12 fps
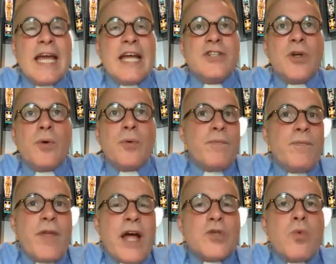And so
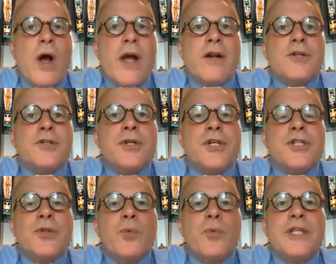that's why in our
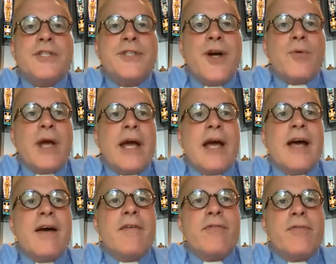tradition, we don't
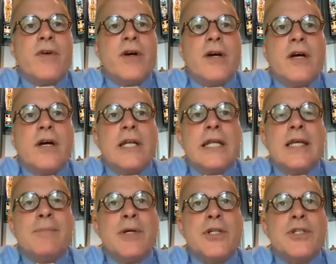have an
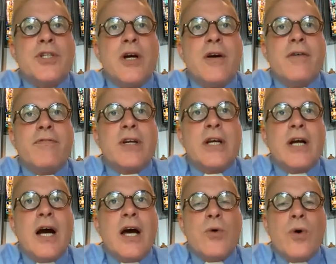image of
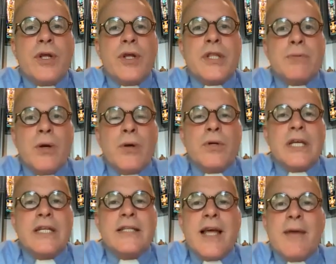God on a throne
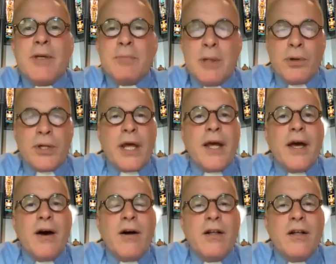condemning people to
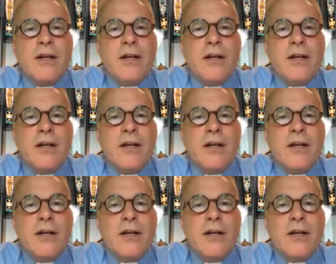hell.